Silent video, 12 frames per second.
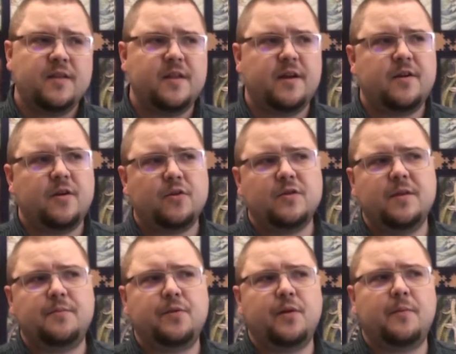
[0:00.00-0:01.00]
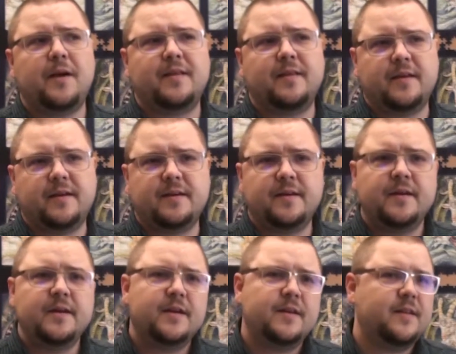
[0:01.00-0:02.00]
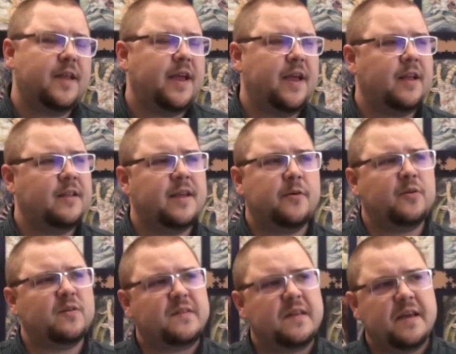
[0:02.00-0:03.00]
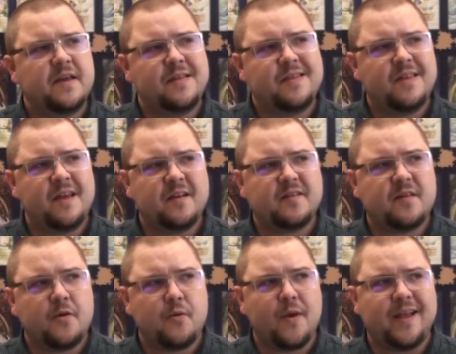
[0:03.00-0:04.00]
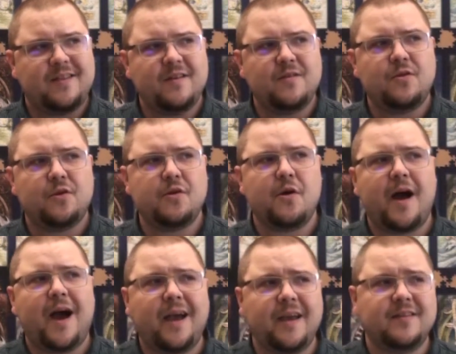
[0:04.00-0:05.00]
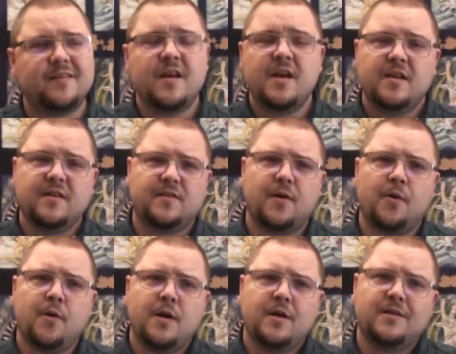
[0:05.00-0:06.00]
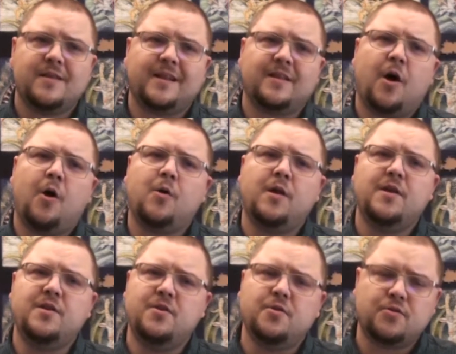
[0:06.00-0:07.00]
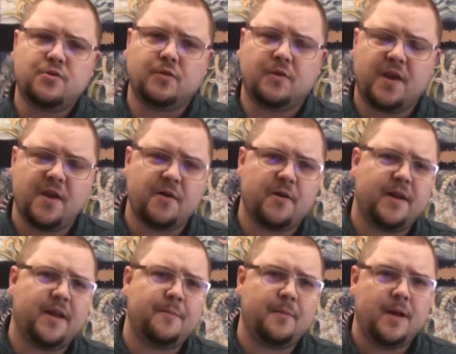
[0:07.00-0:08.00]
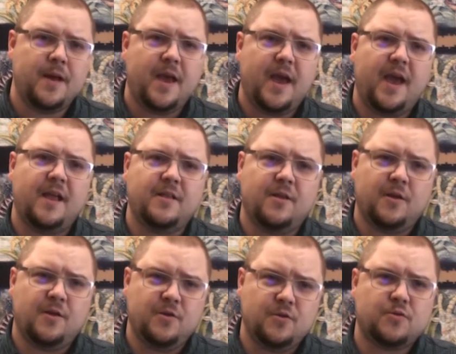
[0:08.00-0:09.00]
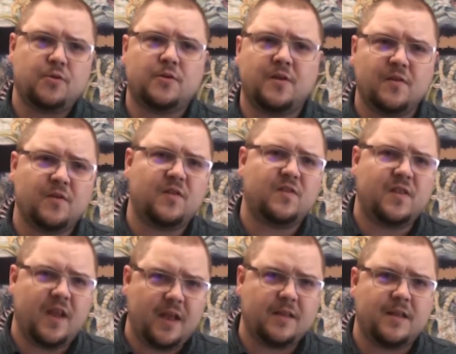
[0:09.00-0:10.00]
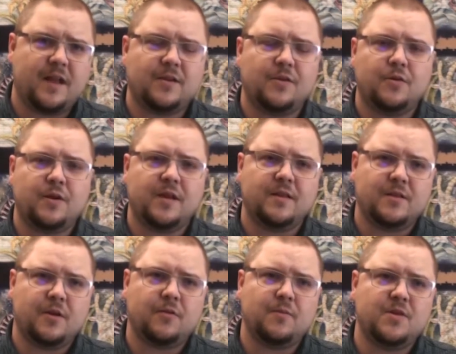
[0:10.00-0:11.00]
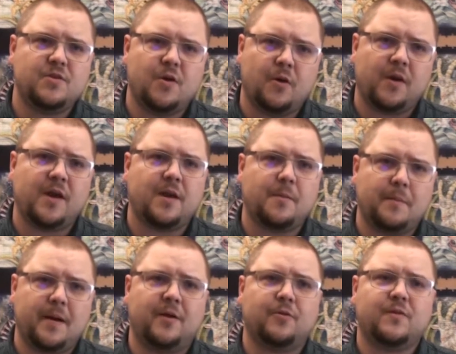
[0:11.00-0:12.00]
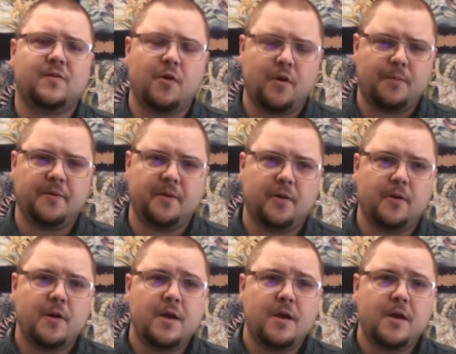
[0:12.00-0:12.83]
They're not diplomatic. They, they will say things right into your eyes, so that only you should hear them, and you should understand that you cannot be joking about Scorpio,